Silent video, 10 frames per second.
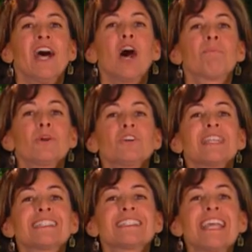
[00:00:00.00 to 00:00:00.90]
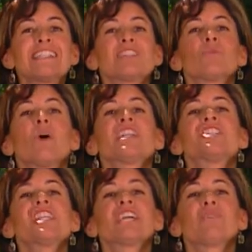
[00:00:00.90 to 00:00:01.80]
a bird that stays in one
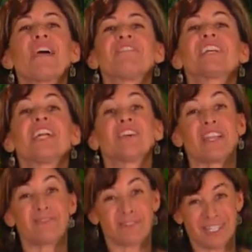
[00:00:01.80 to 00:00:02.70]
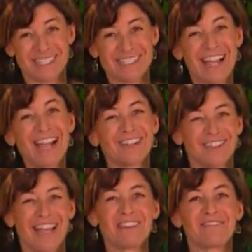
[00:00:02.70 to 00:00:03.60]
geographic area for its entire
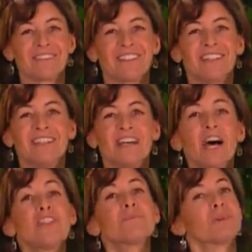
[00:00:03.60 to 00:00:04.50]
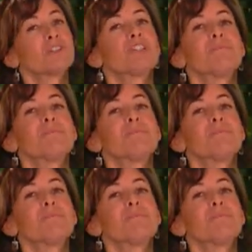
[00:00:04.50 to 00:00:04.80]
life. Other birds are